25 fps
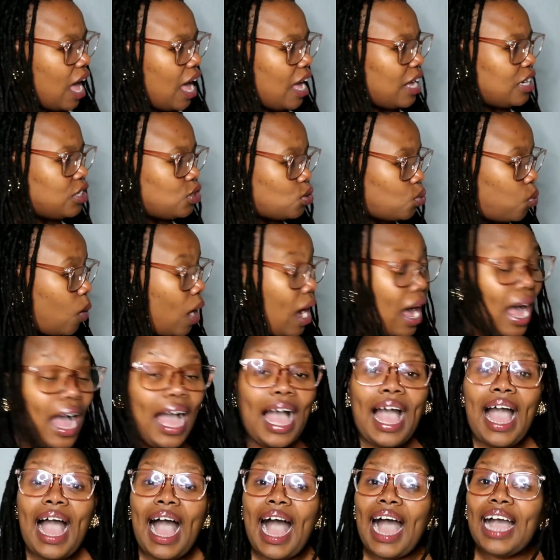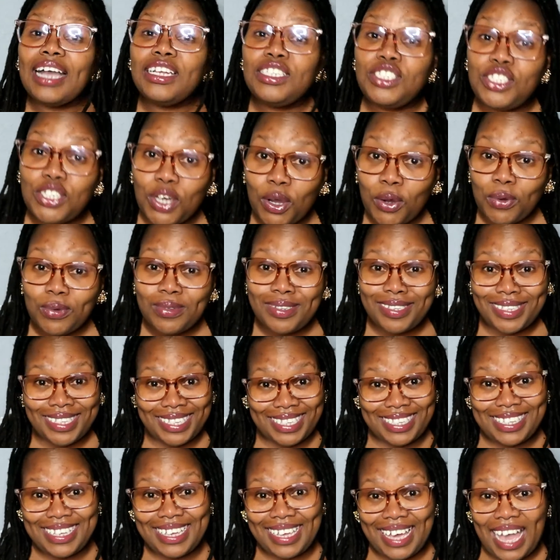and why I don't
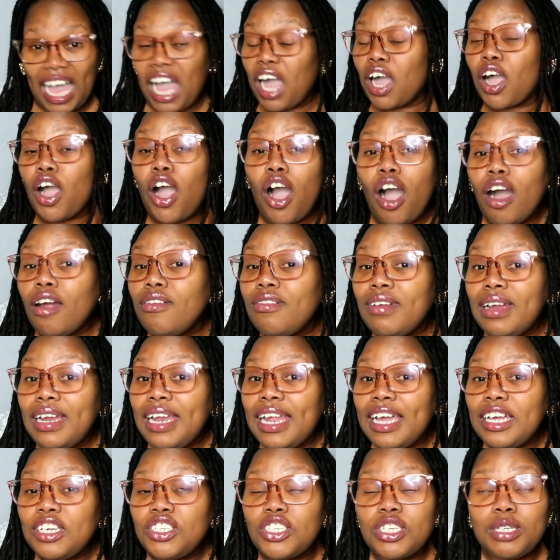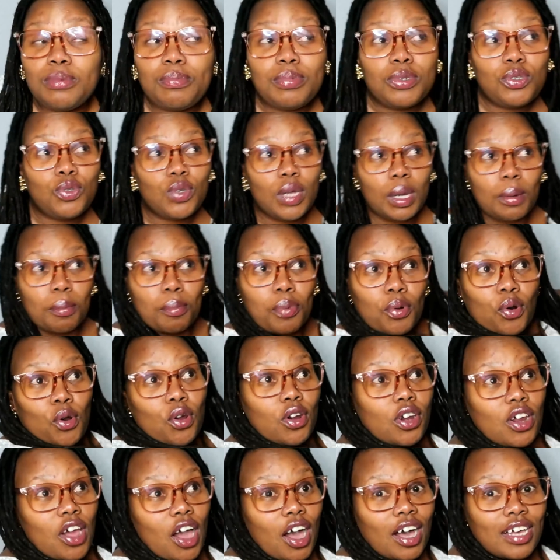see a correlation between
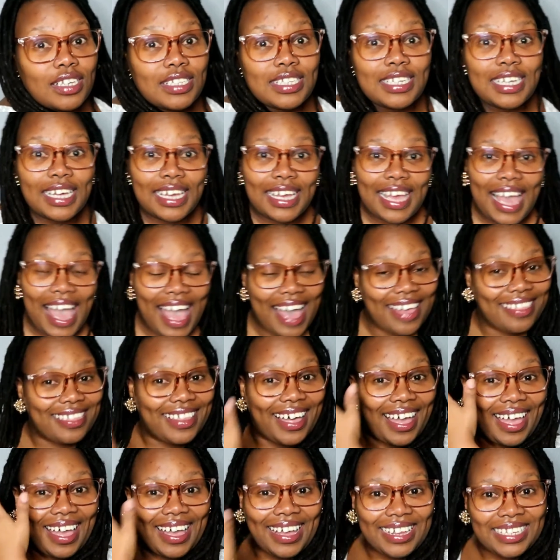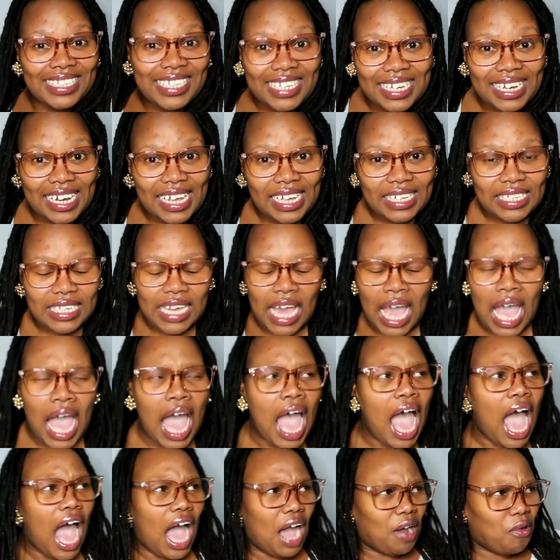broadcasting and the internet.
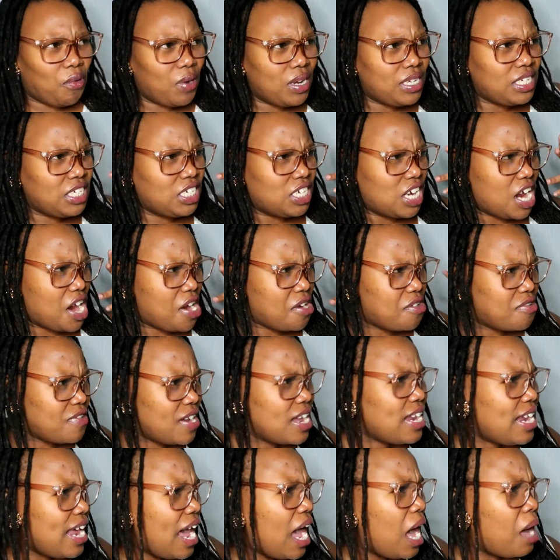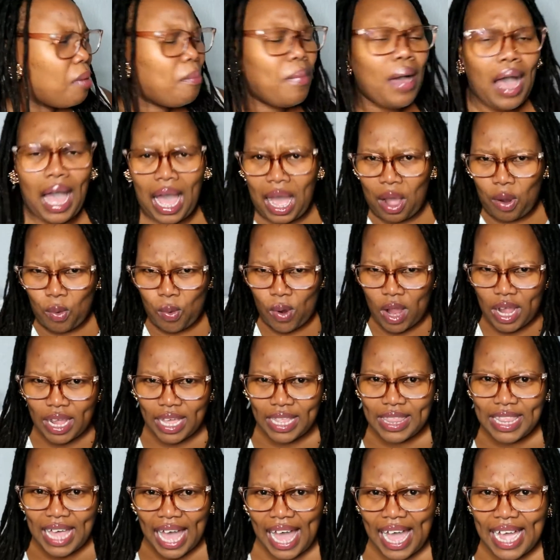I went and I read up. I work
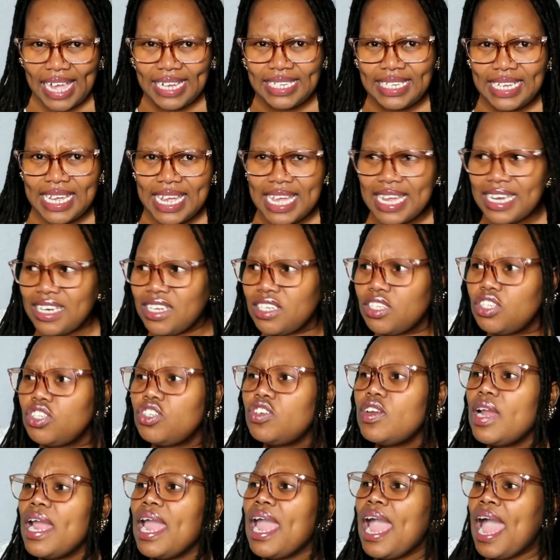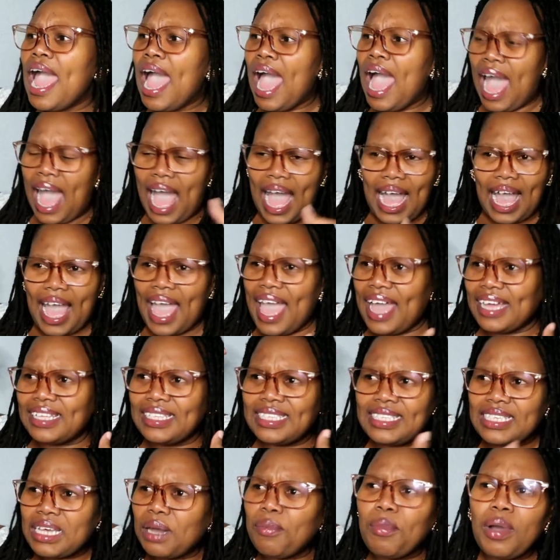in the IT industry. I had
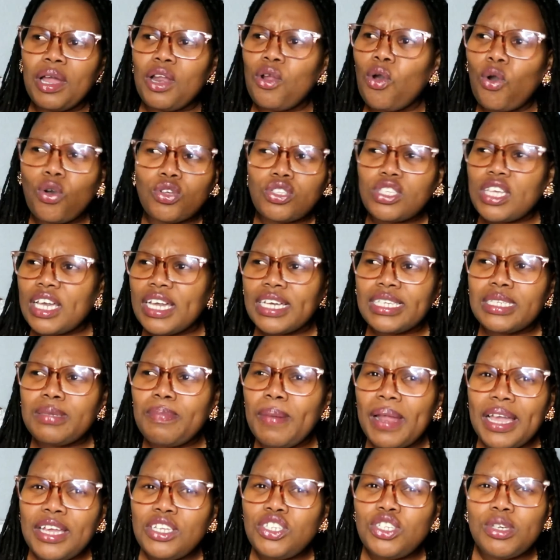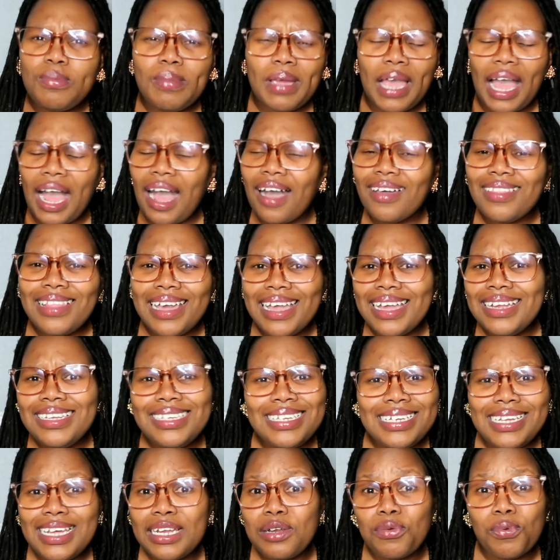someone also explain to me how the
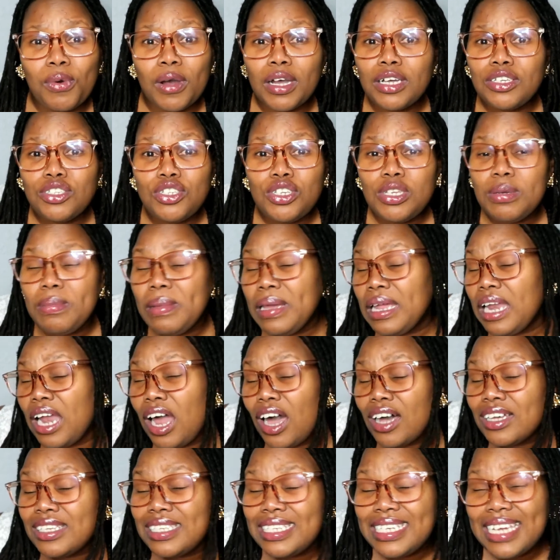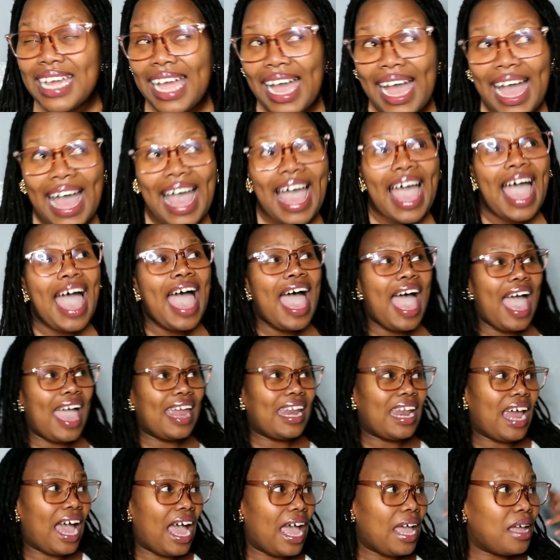internet works to me last year,
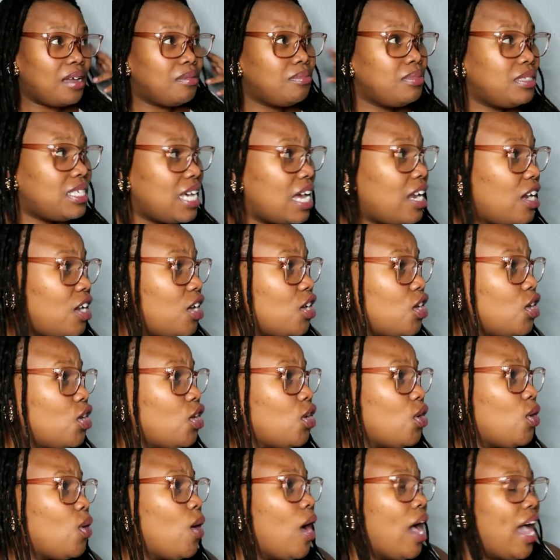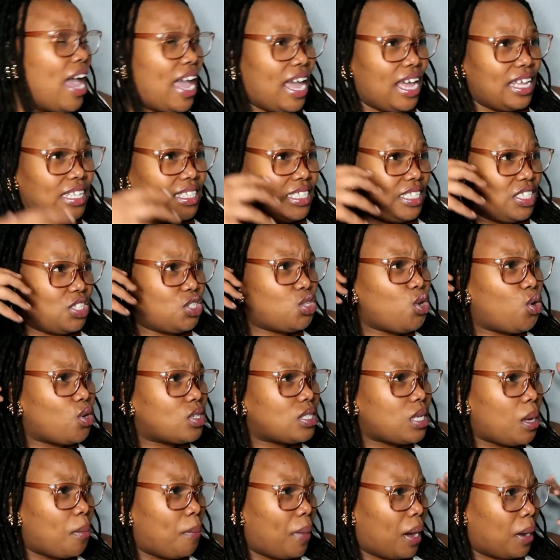and I am telling you, it
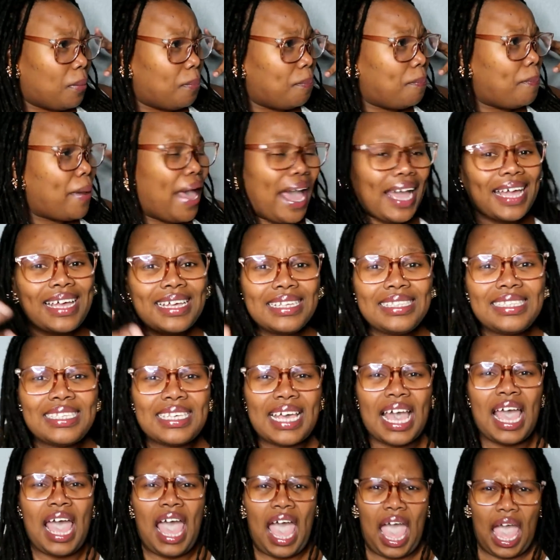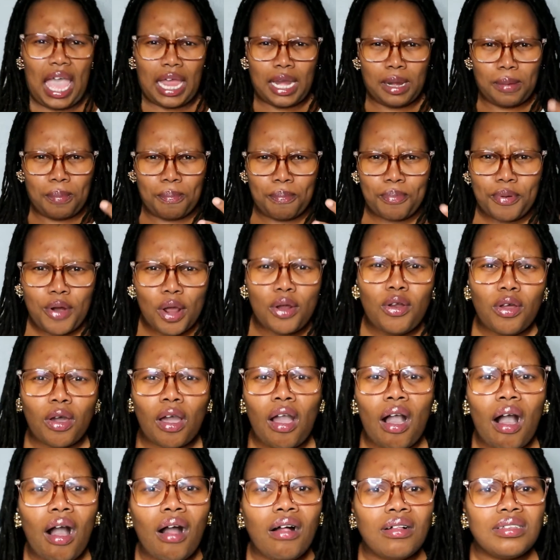talks about packets and
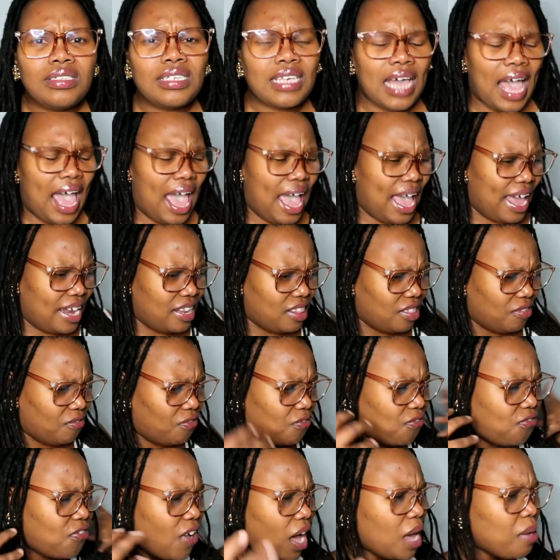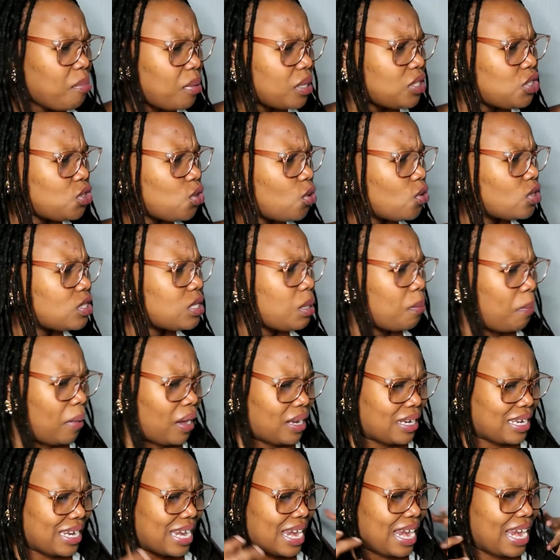protocols, and fiber talks
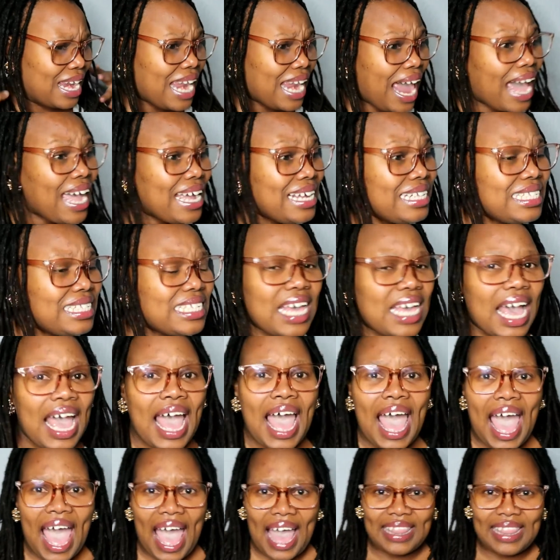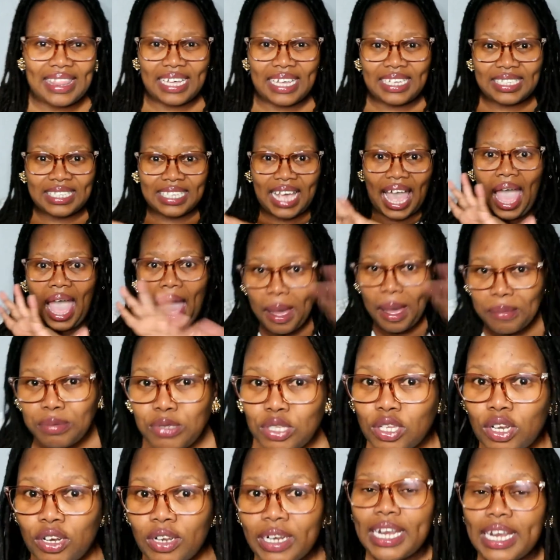about light, and there's
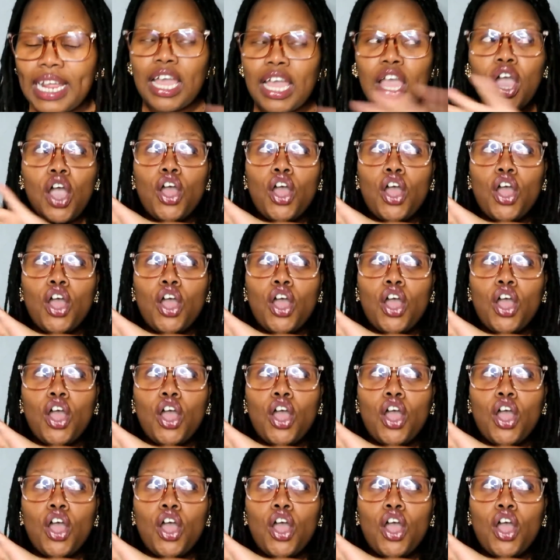absolutely